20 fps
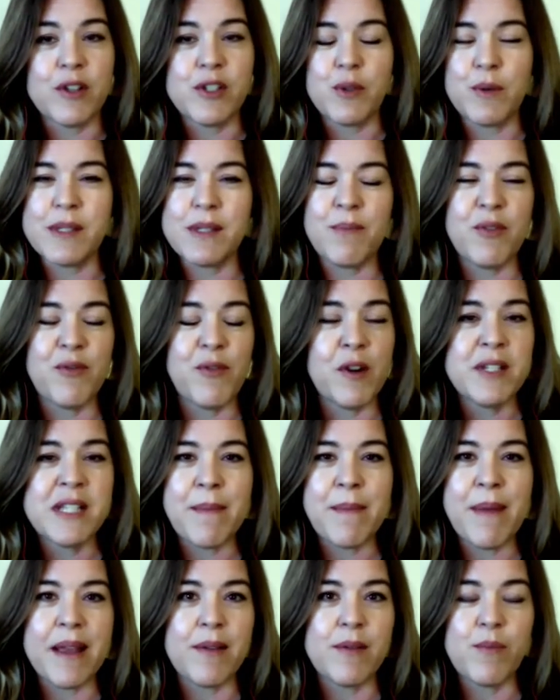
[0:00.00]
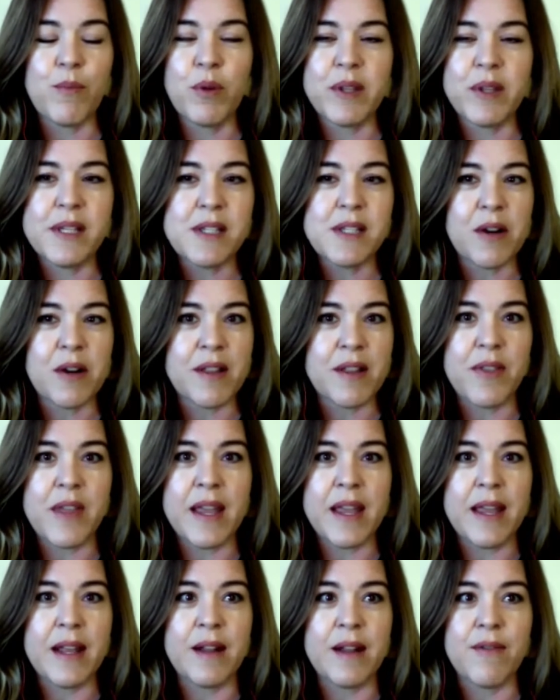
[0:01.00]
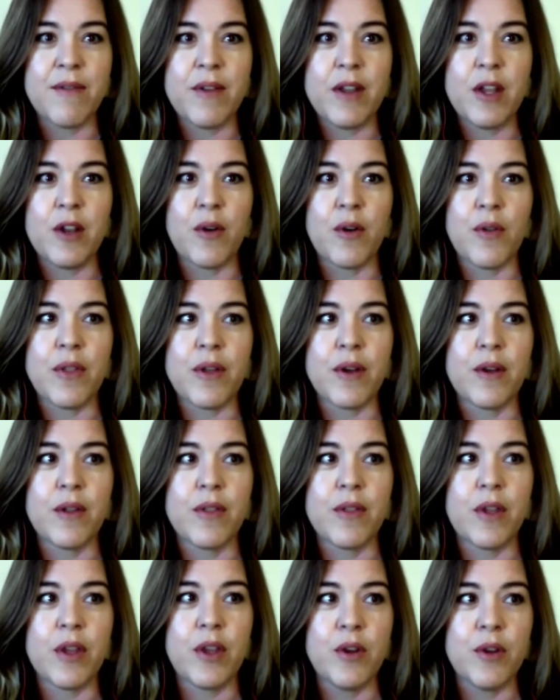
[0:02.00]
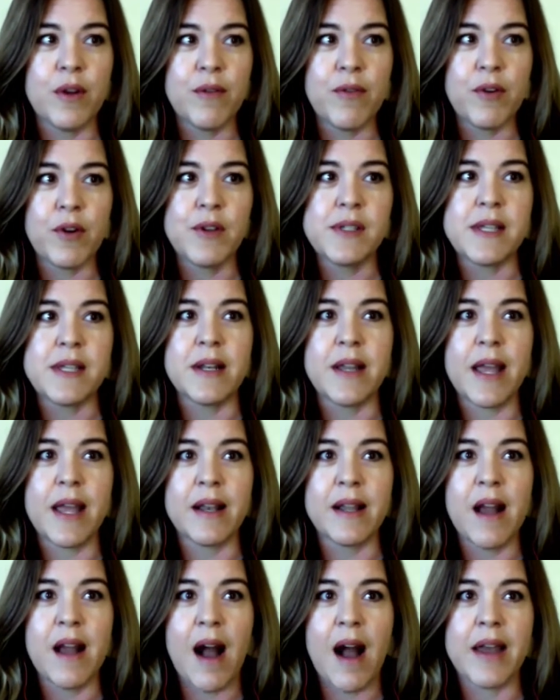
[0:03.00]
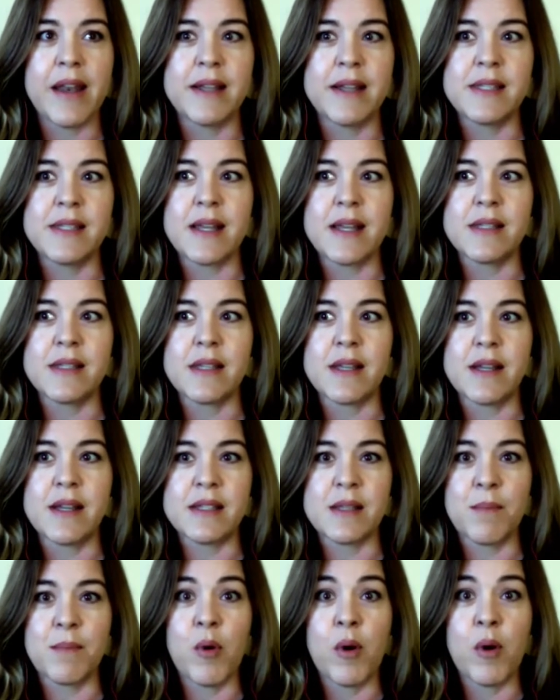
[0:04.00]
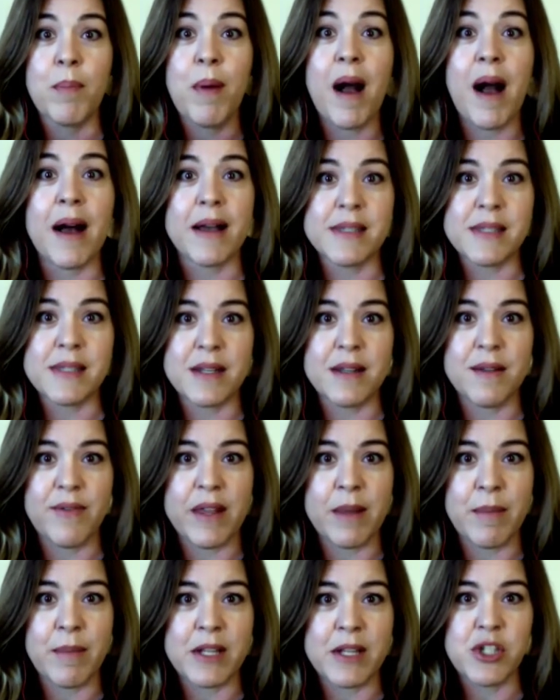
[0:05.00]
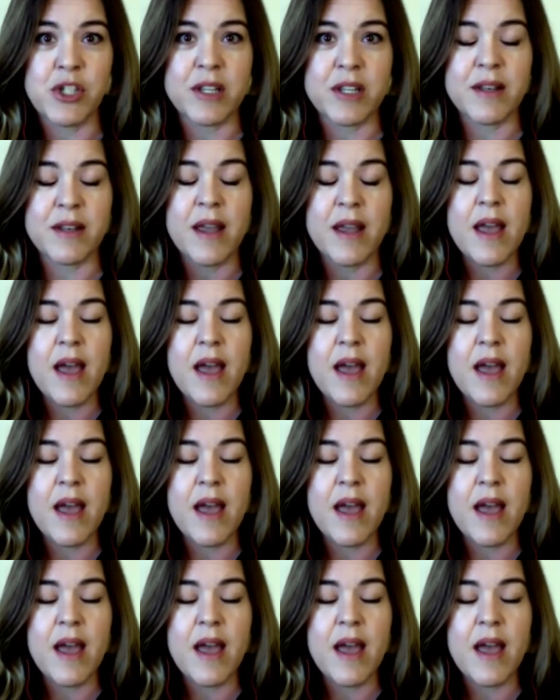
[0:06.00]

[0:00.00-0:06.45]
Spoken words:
So it's the first time I really started thinking of, the universe and God as a more positive image, and